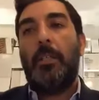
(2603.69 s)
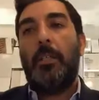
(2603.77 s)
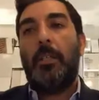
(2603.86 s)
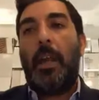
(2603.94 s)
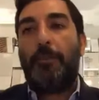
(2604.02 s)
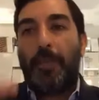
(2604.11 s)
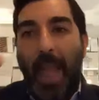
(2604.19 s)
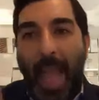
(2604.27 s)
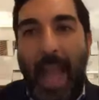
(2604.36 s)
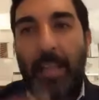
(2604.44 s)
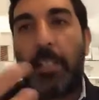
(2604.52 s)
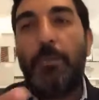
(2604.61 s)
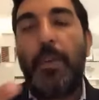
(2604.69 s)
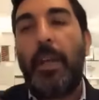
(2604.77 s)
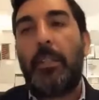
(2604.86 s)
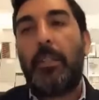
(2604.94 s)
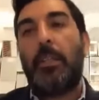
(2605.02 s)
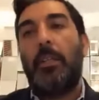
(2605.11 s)
You have to
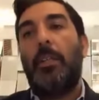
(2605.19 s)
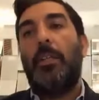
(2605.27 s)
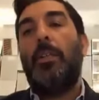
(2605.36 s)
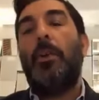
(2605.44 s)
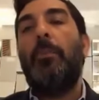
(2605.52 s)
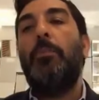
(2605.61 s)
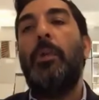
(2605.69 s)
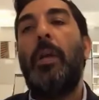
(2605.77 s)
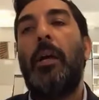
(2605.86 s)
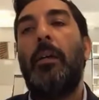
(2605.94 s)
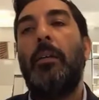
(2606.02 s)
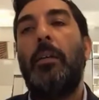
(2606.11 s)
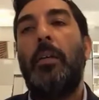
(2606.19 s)
activate your emunah.